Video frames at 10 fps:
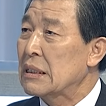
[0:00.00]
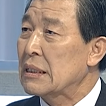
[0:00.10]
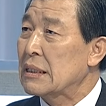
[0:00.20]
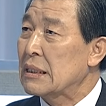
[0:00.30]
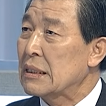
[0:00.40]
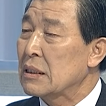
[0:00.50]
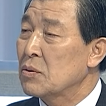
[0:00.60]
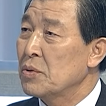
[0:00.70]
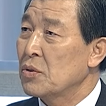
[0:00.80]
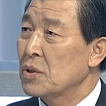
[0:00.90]

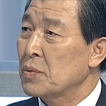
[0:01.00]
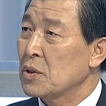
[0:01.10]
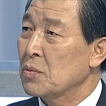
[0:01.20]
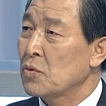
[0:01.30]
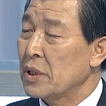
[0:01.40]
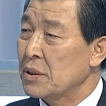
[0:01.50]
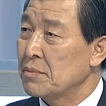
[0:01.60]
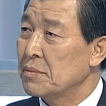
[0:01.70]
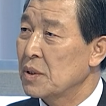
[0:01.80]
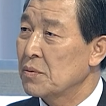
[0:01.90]
to be a responsible regime
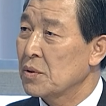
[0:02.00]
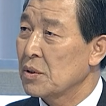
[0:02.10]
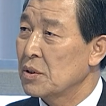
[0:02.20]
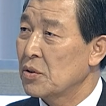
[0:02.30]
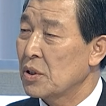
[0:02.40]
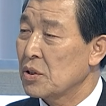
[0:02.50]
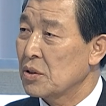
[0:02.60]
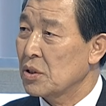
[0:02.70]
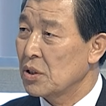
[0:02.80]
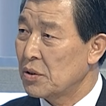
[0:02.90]
for the
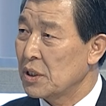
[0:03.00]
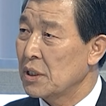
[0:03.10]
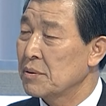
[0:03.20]
international security.